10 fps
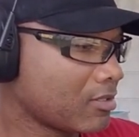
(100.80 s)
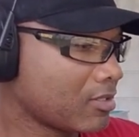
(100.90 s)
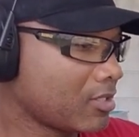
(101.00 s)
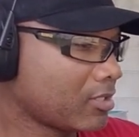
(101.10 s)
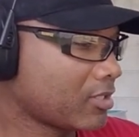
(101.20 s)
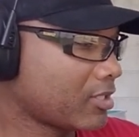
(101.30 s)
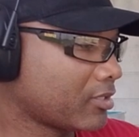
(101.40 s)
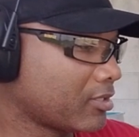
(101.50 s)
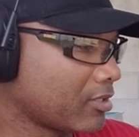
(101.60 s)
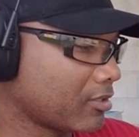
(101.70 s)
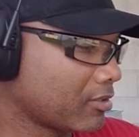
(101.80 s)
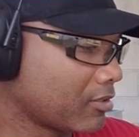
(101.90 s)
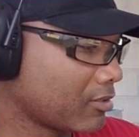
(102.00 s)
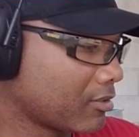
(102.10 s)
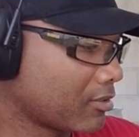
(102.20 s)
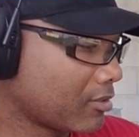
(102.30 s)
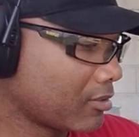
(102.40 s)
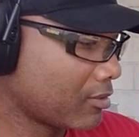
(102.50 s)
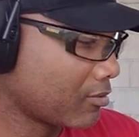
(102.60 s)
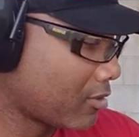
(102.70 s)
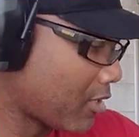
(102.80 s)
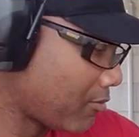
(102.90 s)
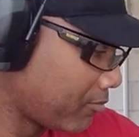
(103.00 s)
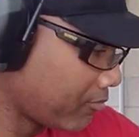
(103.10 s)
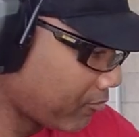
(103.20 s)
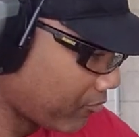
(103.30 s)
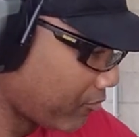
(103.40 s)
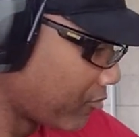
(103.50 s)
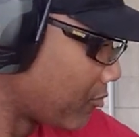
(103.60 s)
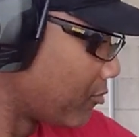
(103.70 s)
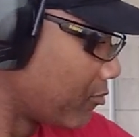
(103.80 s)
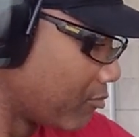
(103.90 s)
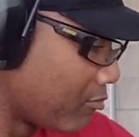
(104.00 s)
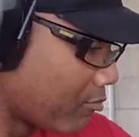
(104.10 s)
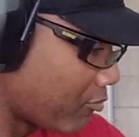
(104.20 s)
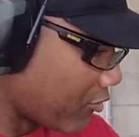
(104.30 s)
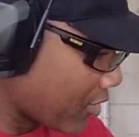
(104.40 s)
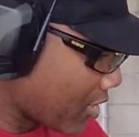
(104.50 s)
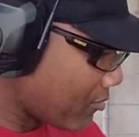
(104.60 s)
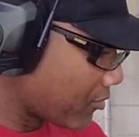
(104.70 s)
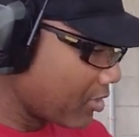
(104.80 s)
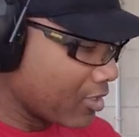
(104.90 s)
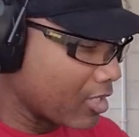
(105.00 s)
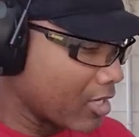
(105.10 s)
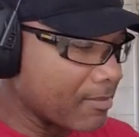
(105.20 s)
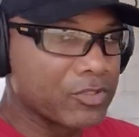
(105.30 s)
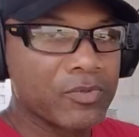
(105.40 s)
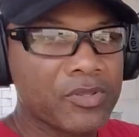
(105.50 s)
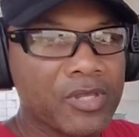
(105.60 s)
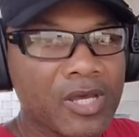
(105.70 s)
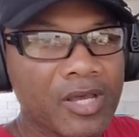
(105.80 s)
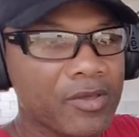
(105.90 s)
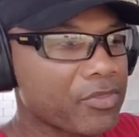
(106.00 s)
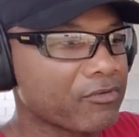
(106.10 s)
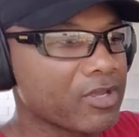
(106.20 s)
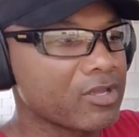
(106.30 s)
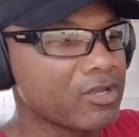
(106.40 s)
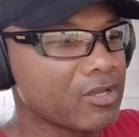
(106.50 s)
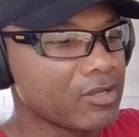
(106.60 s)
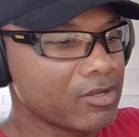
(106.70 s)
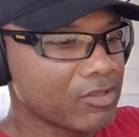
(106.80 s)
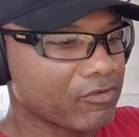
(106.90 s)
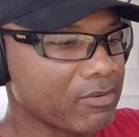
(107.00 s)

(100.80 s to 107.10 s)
Interesting. Okay. Bring out. It comes with uh, three, three